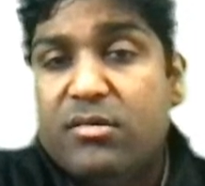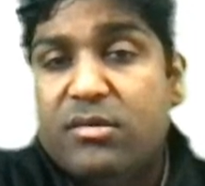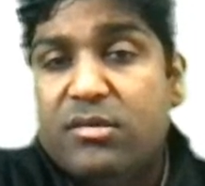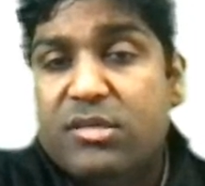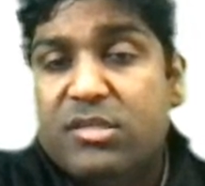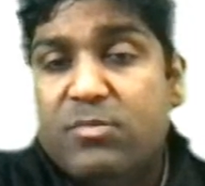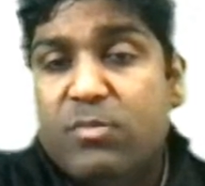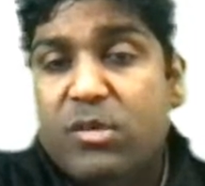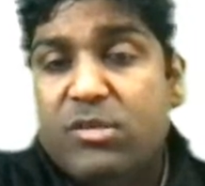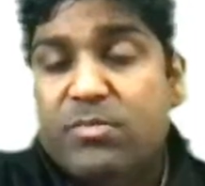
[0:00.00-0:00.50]

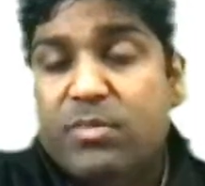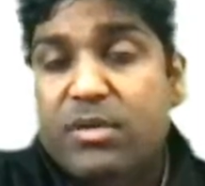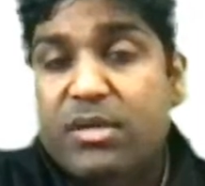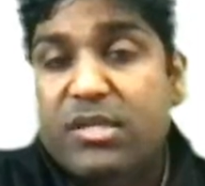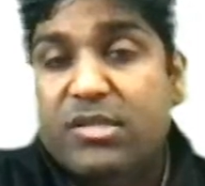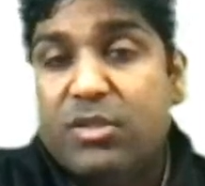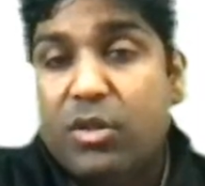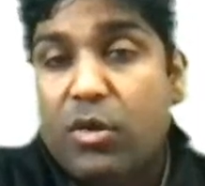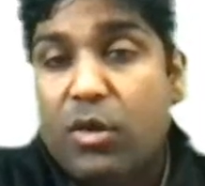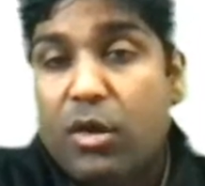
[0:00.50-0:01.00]

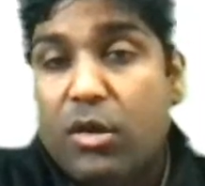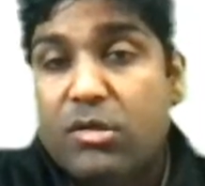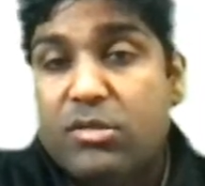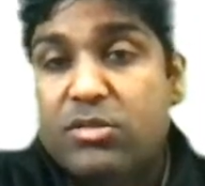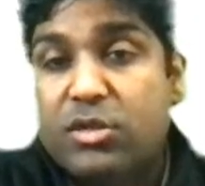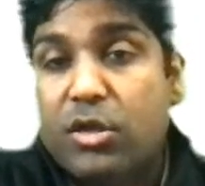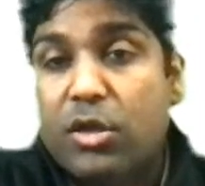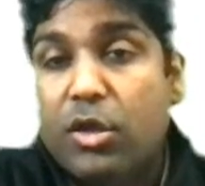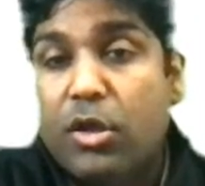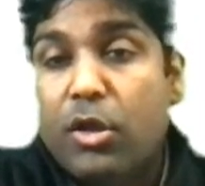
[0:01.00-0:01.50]
responsibilities
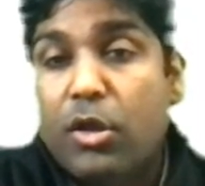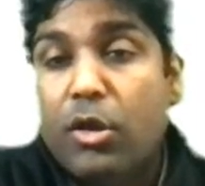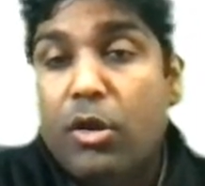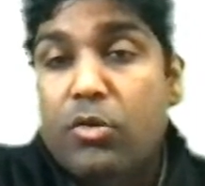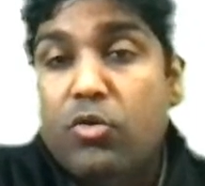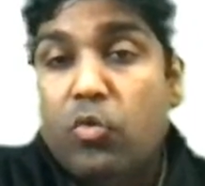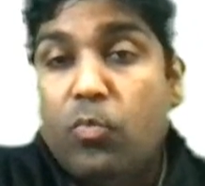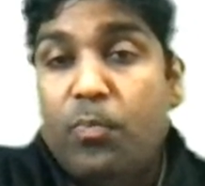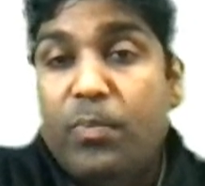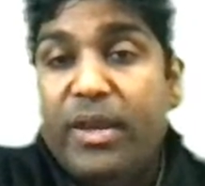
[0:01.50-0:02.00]
laws
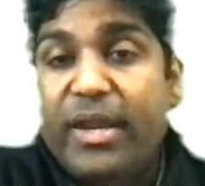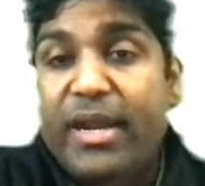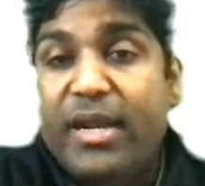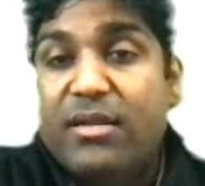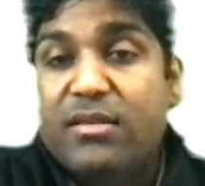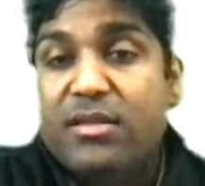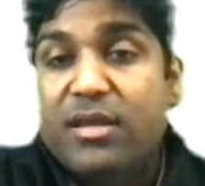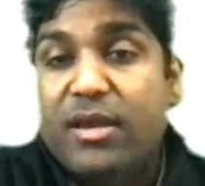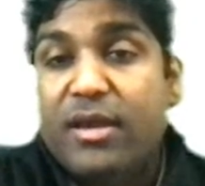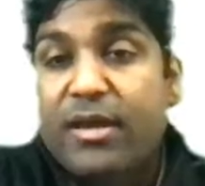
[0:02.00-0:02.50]
to
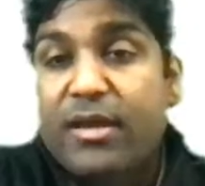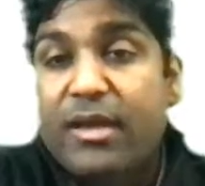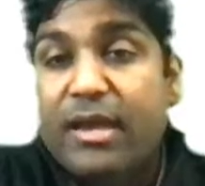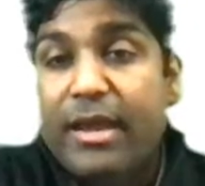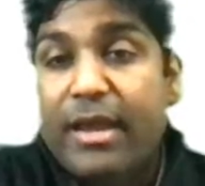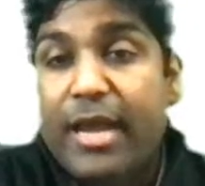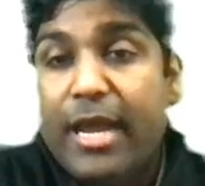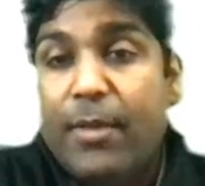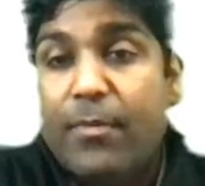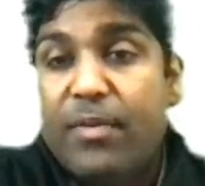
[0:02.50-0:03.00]
plead their
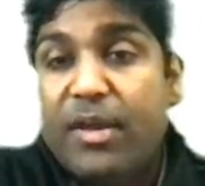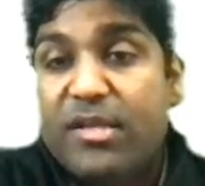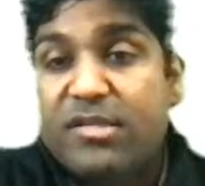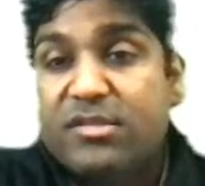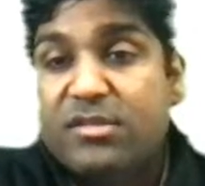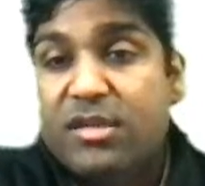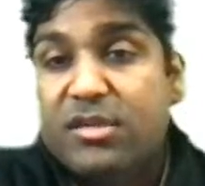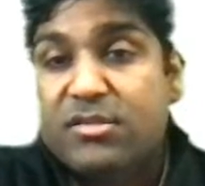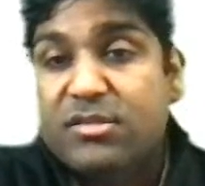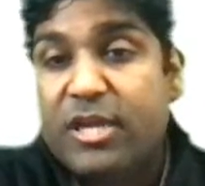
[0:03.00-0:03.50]

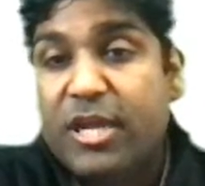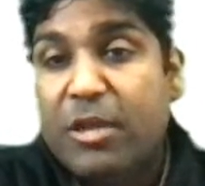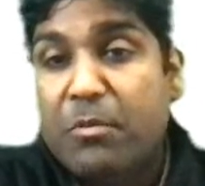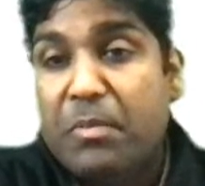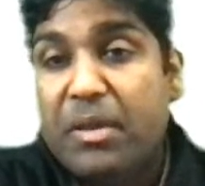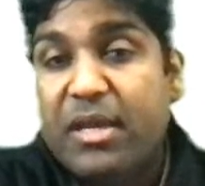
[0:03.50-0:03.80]
helplessness in